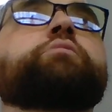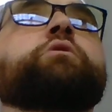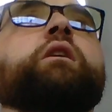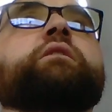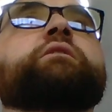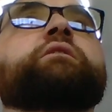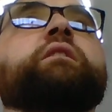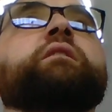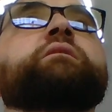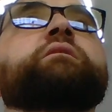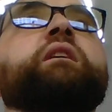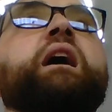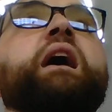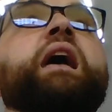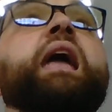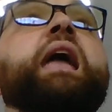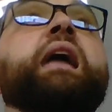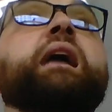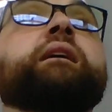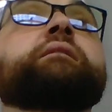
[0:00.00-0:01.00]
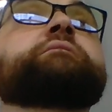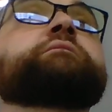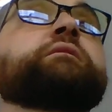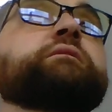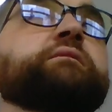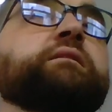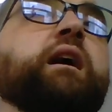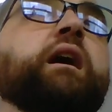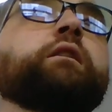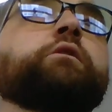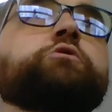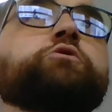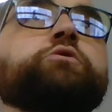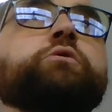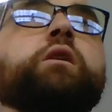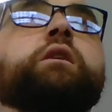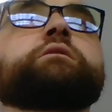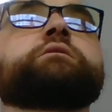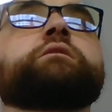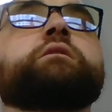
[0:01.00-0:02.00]
process, and societal
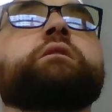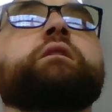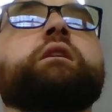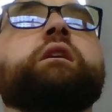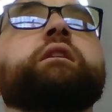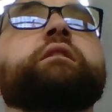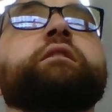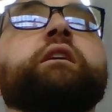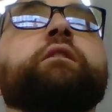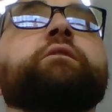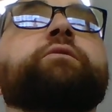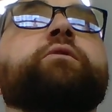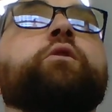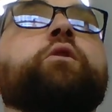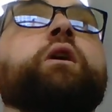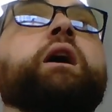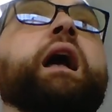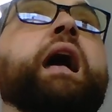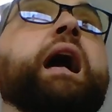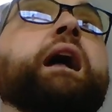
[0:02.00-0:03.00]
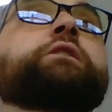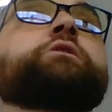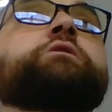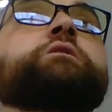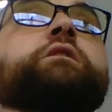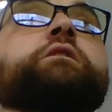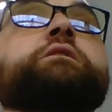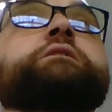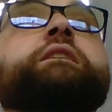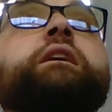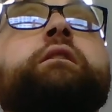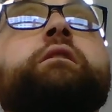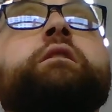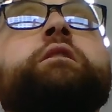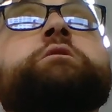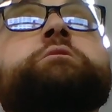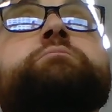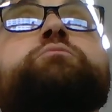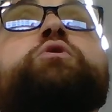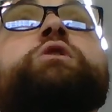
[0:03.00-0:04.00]
trust. Therefore, act
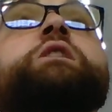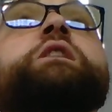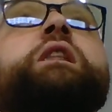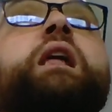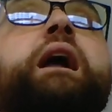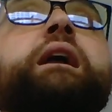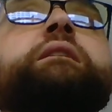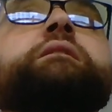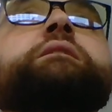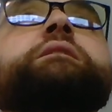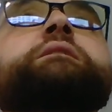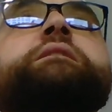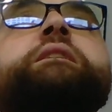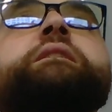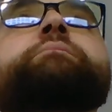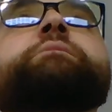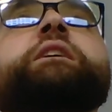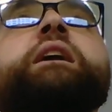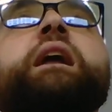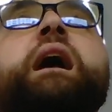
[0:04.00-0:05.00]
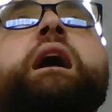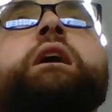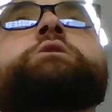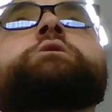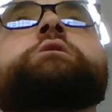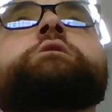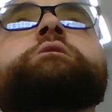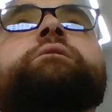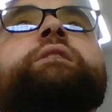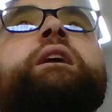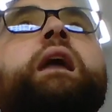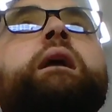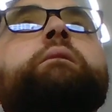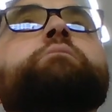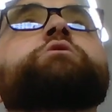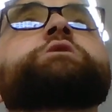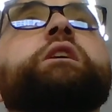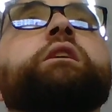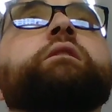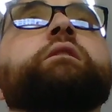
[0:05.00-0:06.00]
utilitarianism would likely deem the actions of
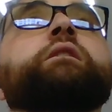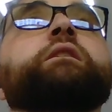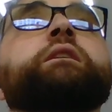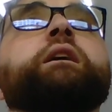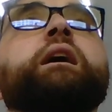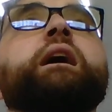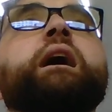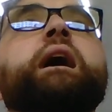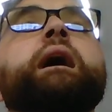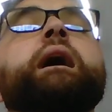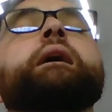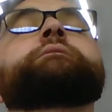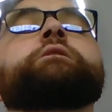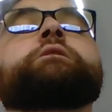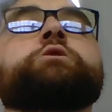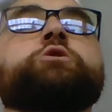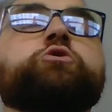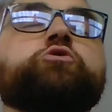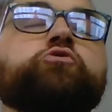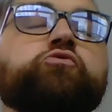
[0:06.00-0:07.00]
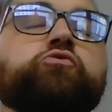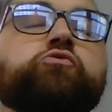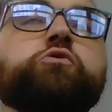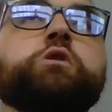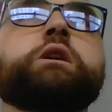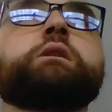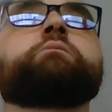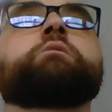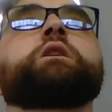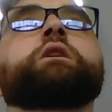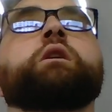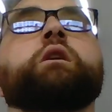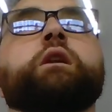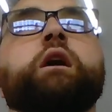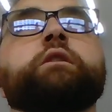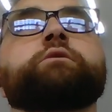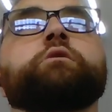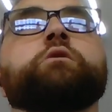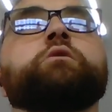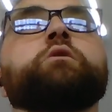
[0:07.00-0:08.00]
Cambridge Analytica as extremely
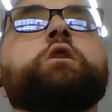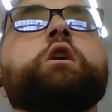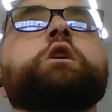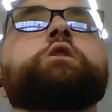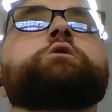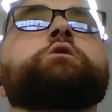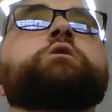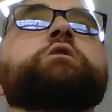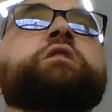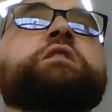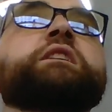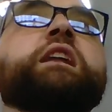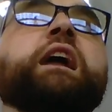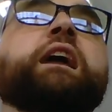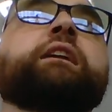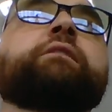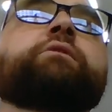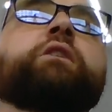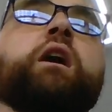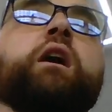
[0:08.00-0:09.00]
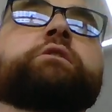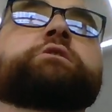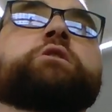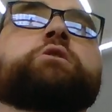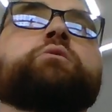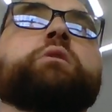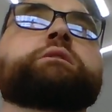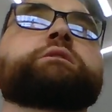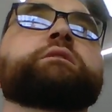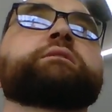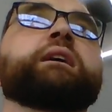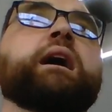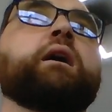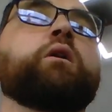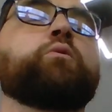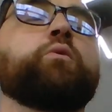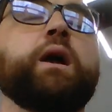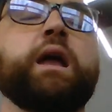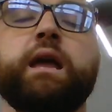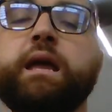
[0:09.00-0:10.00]
unethical due to the negative consequences
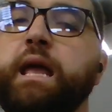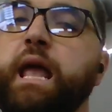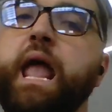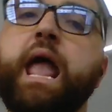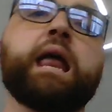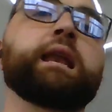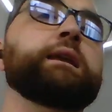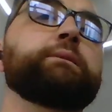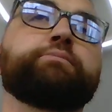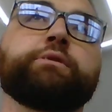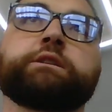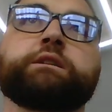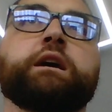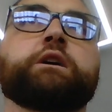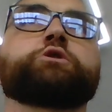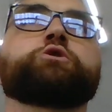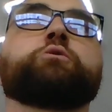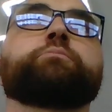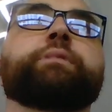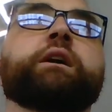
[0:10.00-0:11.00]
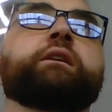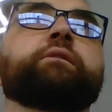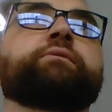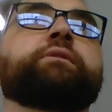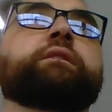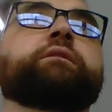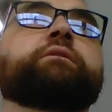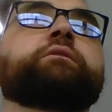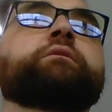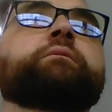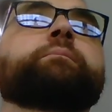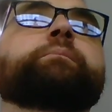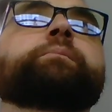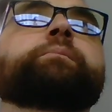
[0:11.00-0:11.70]
outweighing any potential benefits.